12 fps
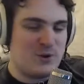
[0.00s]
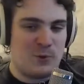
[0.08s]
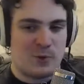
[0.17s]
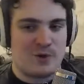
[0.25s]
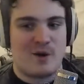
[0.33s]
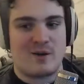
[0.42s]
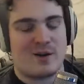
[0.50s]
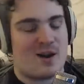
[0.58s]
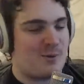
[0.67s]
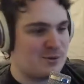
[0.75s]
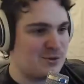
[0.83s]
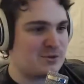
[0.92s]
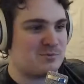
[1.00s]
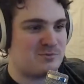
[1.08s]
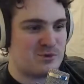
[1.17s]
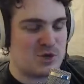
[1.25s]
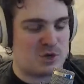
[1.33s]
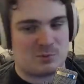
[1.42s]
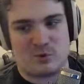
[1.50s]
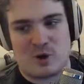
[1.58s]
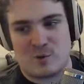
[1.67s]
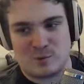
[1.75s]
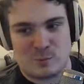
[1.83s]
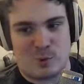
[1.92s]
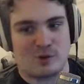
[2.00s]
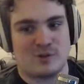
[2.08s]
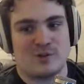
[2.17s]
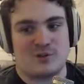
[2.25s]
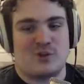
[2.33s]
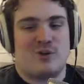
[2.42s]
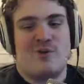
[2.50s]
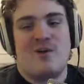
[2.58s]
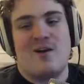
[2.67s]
you were young and I was just before I was born. So